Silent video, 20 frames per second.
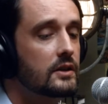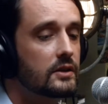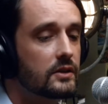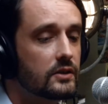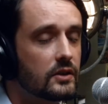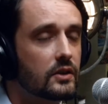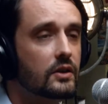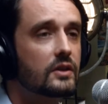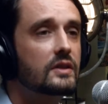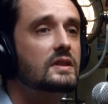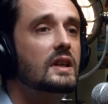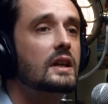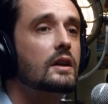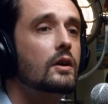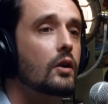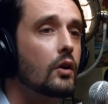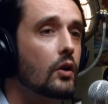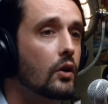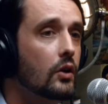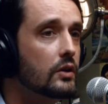So you got to take
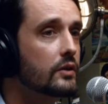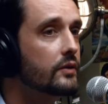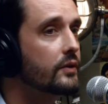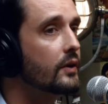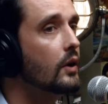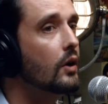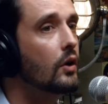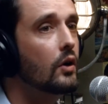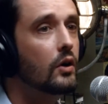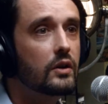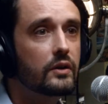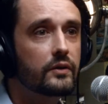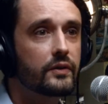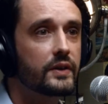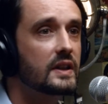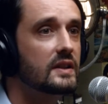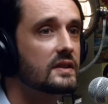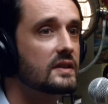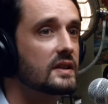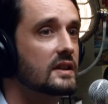all of
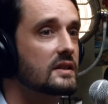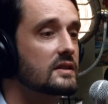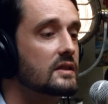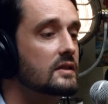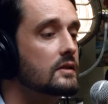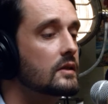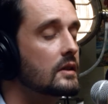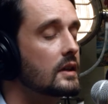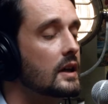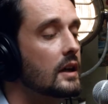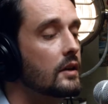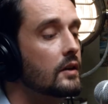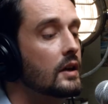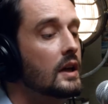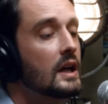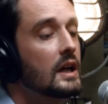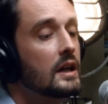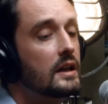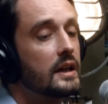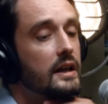these things into account.
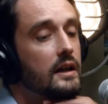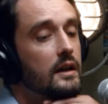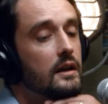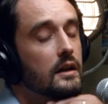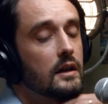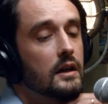Like